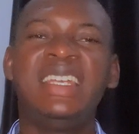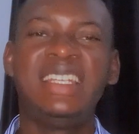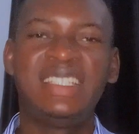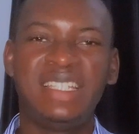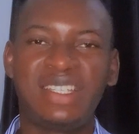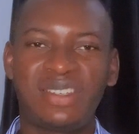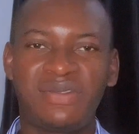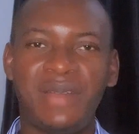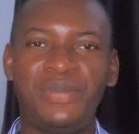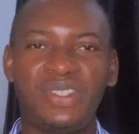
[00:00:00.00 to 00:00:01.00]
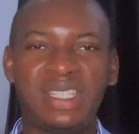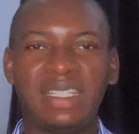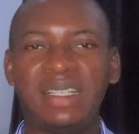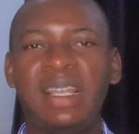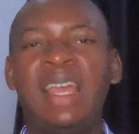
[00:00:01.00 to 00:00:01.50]
hit the subscribe
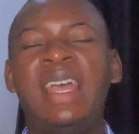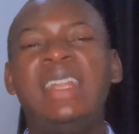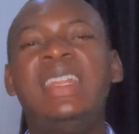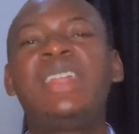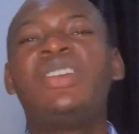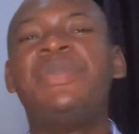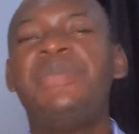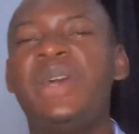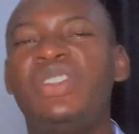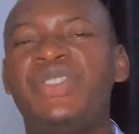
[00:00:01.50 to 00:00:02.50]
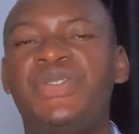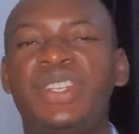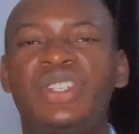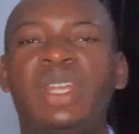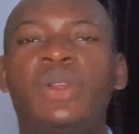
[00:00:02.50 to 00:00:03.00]
button, click on the bell
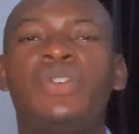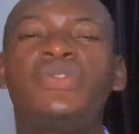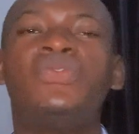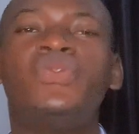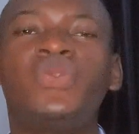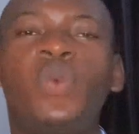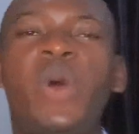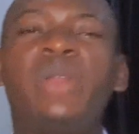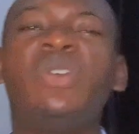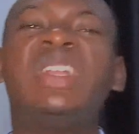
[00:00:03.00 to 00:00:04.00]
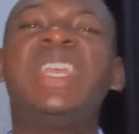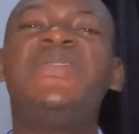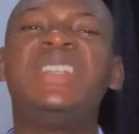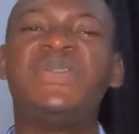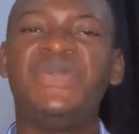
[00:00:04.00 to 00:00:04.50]
notification, and also do well to
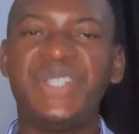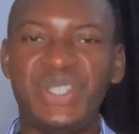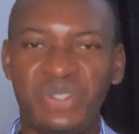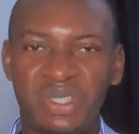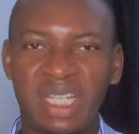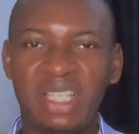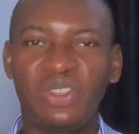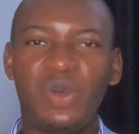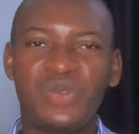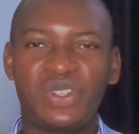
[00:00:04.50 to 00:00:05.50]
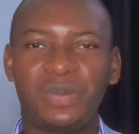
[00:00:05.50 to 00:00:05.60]
give this video a thumbs